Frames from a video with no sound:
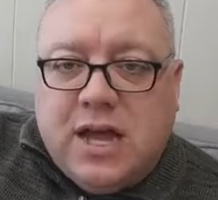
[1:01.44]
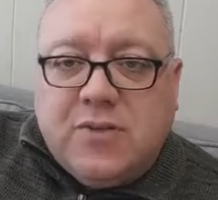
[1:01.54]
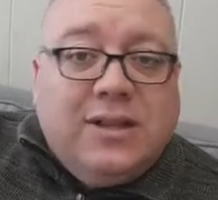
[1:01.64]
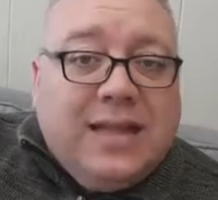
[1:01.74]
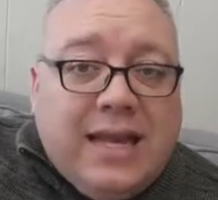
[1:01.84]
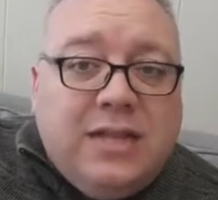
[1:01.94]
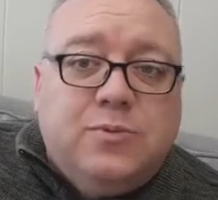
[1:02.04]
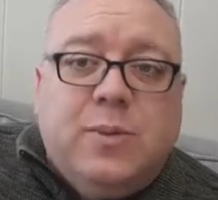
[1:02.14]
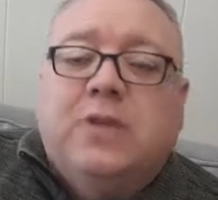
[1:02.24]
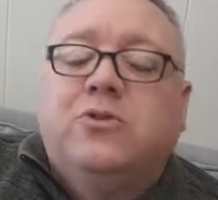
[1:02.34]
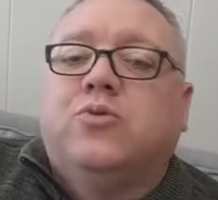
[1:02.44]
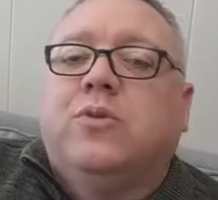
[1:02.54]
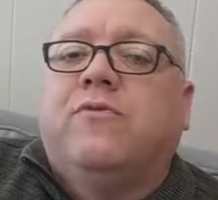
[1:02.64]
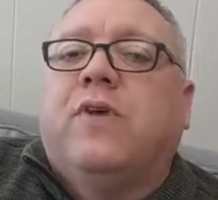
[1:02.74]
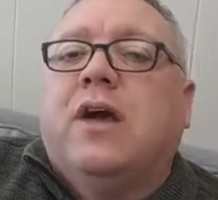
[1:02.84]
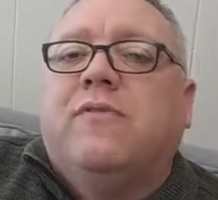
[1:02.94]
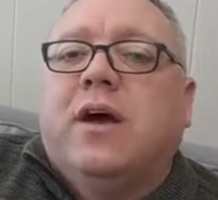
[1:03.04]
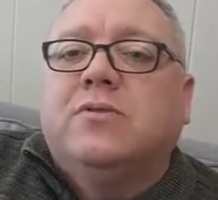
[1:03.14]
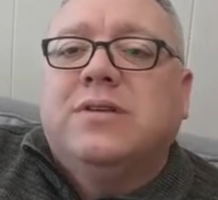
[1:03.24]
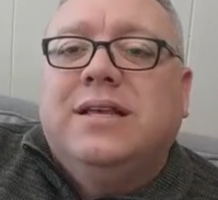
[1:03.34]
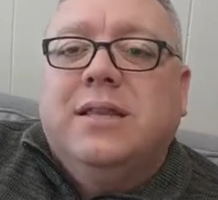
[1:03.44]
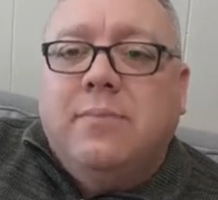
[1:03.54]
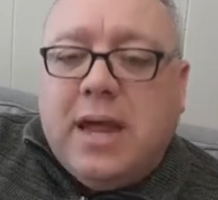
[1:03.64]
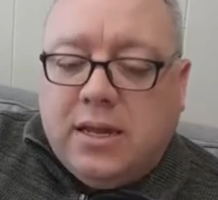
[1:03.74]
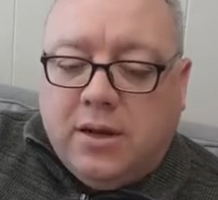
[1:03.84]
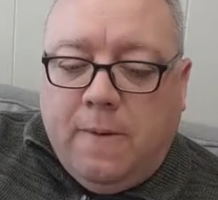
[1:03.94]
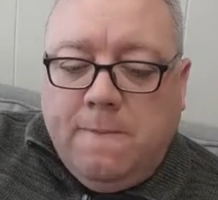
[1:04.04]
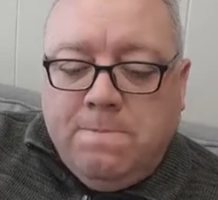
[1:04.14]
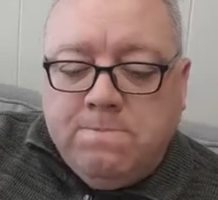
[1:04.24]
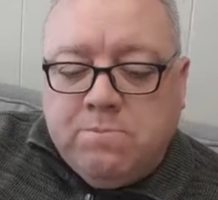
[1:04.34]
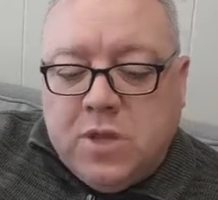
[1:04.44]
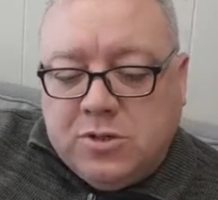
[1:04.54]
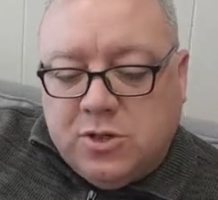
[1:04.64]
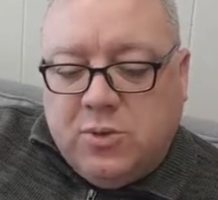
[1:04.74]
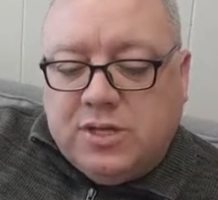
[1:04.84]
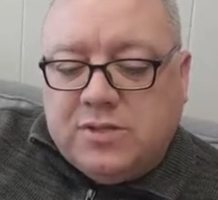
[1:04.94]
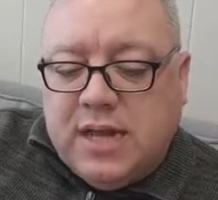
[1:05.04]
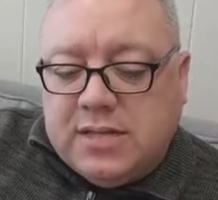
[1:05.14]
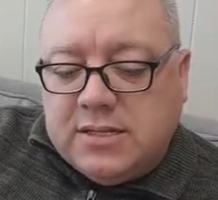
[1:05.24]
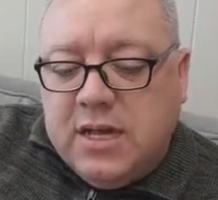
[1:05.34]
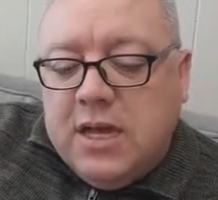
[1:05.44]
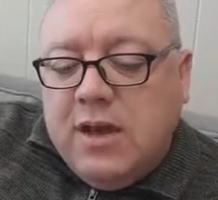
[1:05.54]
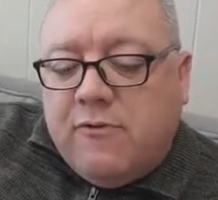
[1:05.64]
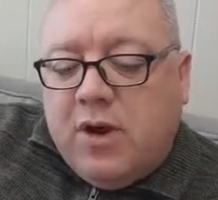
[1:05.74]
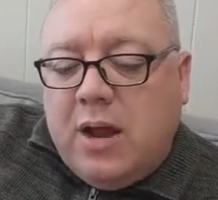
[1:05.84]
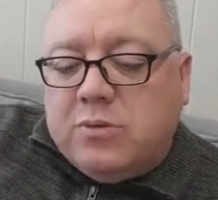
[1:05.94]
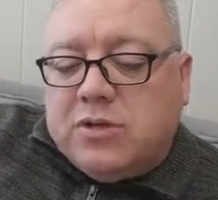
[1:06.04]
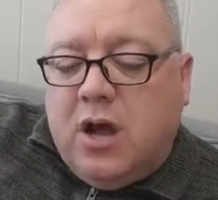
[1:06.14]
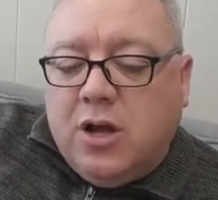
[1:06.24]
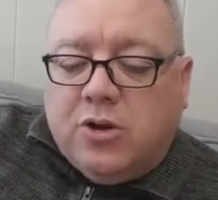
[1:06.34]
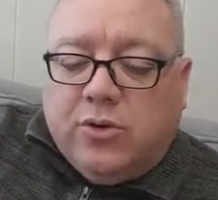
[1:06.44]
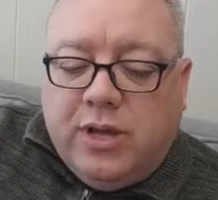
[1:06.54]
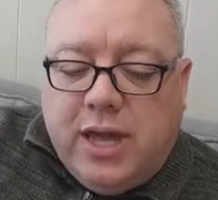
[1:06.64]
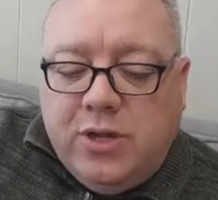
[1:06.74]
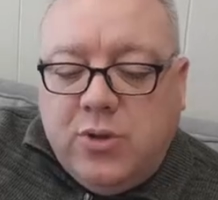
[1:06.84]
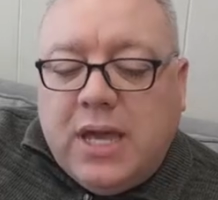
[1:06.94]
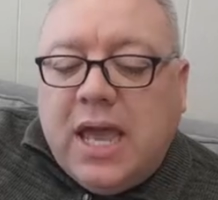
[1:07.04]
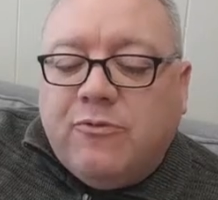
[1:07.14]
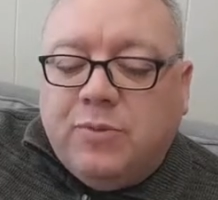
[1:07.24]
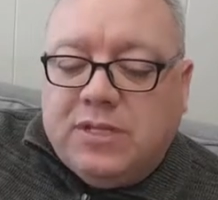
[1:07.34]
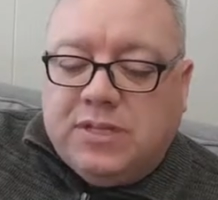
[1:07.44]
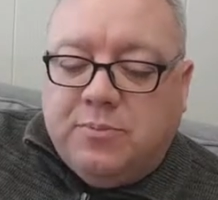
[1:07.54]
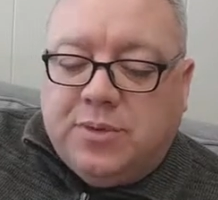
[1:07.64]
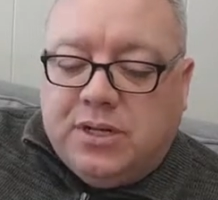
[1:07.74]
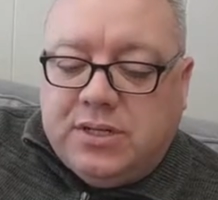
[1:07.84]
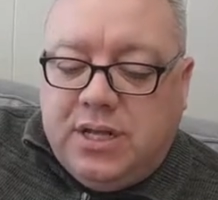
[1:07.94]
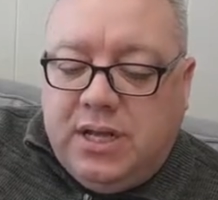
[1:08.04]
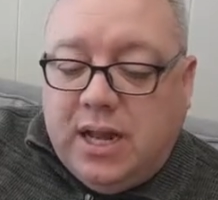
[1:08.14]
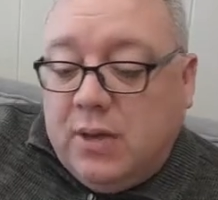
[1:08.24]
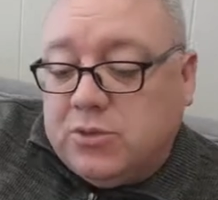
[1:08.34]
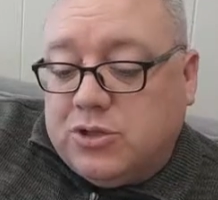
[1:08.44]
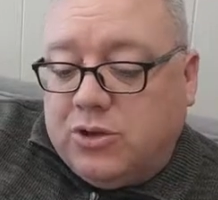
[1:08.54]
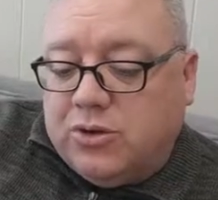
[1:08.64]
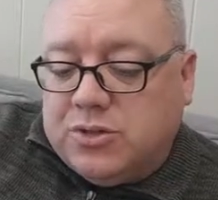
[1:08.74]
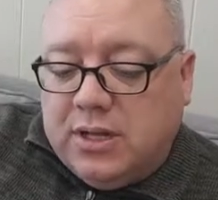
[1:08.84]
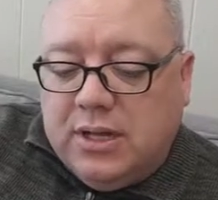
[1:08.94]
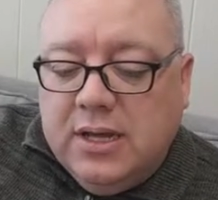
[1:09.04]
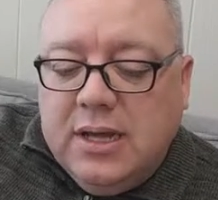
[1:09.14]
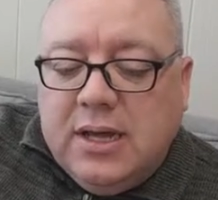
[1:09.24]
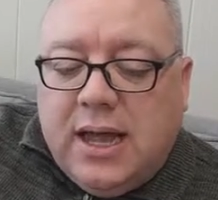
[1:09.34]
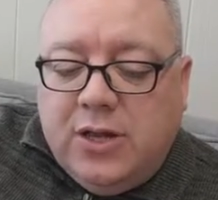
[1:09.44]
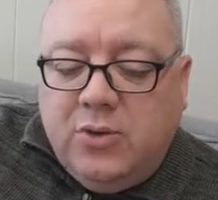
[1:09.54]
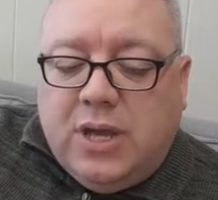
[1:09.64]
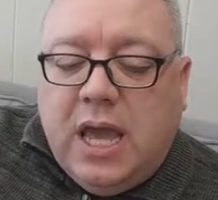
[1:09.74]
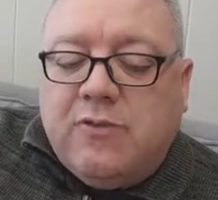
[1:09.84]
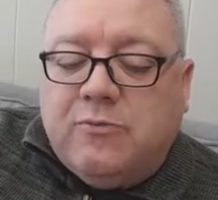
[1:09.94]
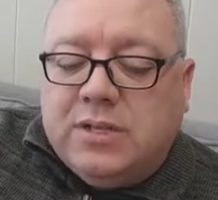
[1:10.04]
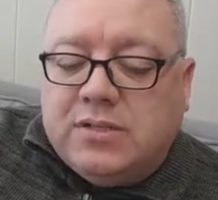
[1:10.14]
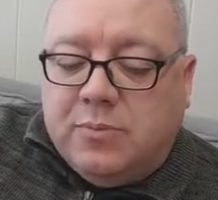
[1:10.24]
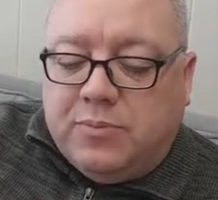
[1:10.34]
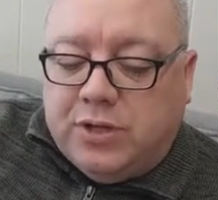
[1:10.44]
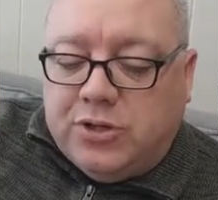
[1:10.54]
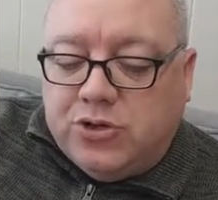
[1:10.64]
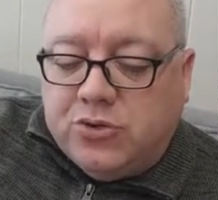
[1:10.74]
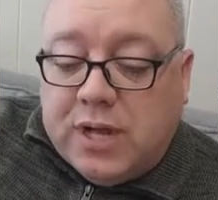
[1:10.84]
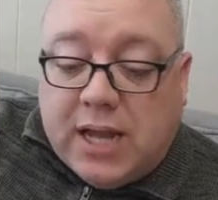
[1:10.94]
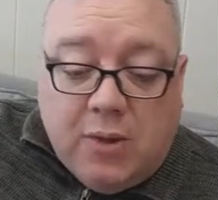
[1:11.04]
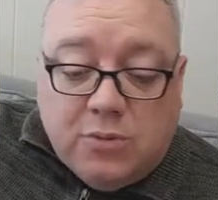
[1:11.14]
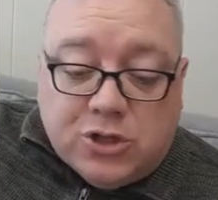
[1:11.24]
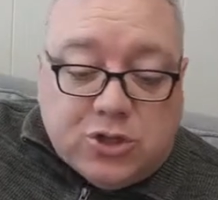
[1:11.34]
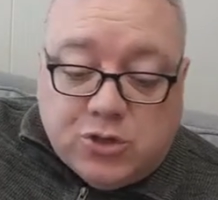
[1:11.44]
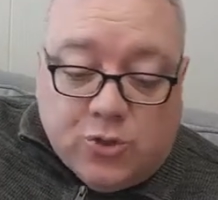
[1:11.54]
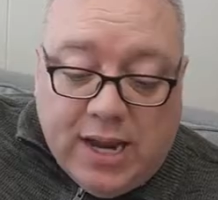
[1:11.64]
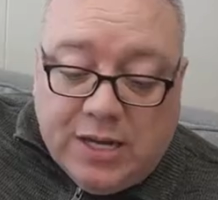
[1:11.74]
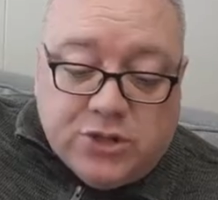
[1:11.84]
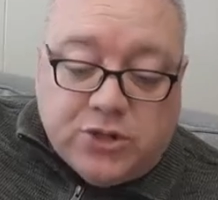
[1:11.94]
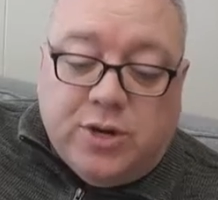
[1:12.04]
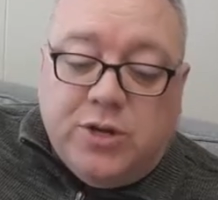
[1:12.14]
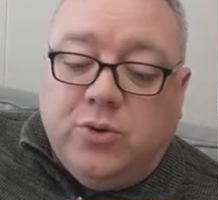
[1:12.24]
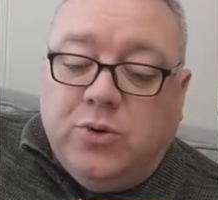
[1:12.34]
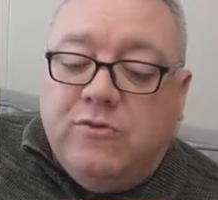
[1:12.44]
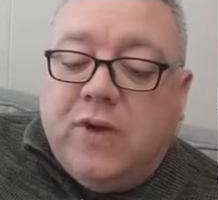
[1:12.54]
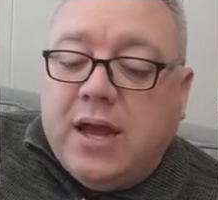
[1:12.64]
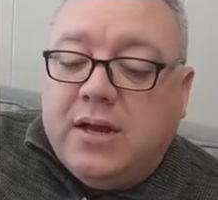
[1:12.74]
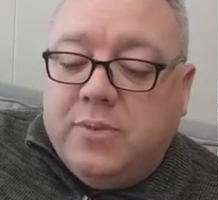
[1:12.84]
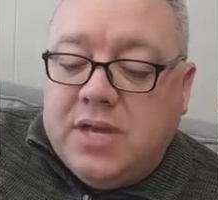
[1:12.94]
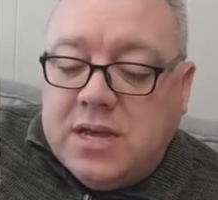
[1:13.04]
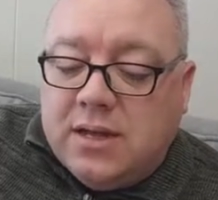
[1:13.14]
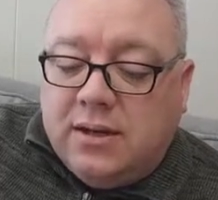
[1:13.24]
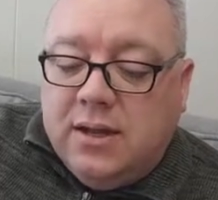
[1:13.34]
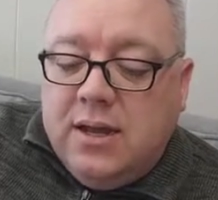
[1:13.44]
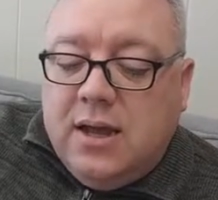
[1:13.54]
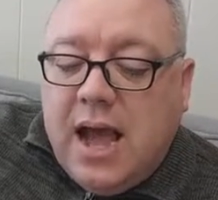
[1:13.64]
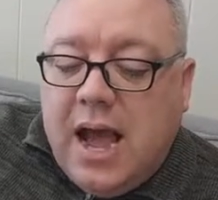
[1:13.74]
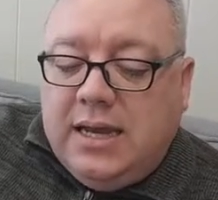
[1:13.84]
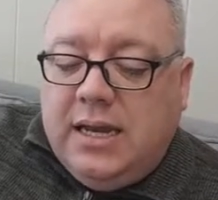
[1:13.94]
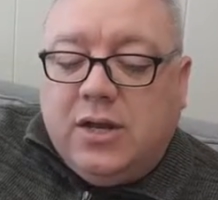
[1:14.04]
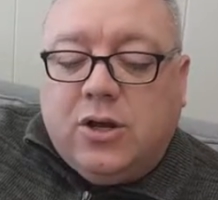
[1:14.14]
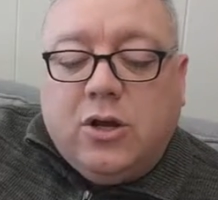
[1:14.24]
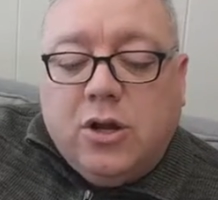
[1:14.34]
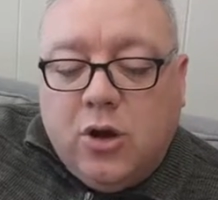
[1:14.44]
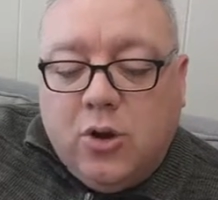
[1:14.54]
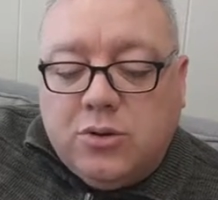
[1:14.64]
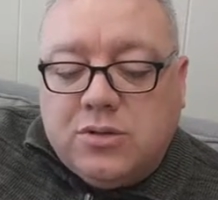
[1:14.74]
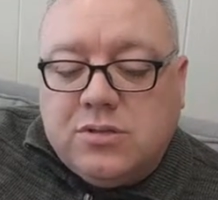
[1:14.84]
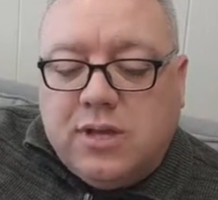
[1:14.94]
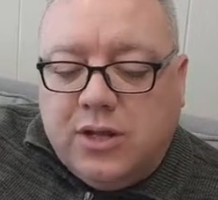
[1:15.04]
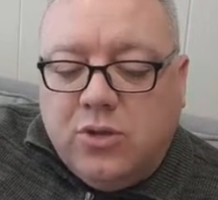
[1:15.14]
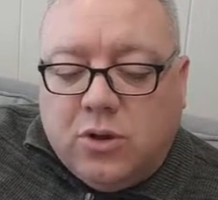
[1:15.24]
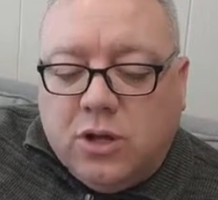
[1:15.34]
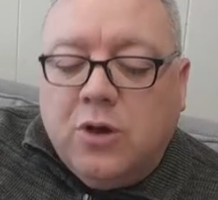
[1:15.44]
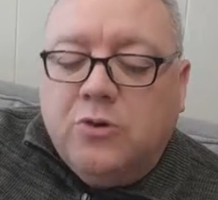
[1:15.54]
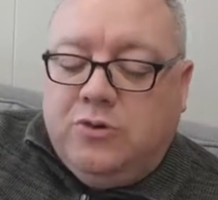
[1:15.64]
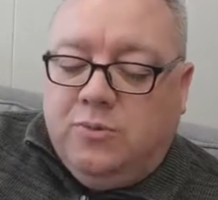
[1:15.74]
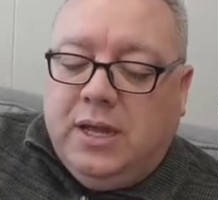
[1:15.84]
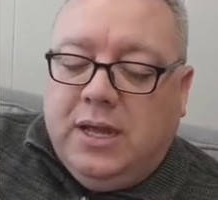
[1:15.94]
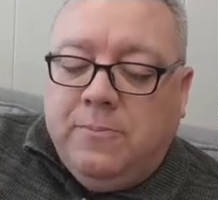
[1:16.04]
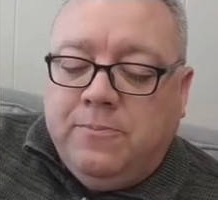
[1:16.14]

now the ladies' Matthew 25 house in the Mango. Listen to what it says. For I was hungry, and you gave me something to eat. I was thirsty, and you gave me something to drink. I was a stranger, and you invited me in. I needed clothes, and you clothed me.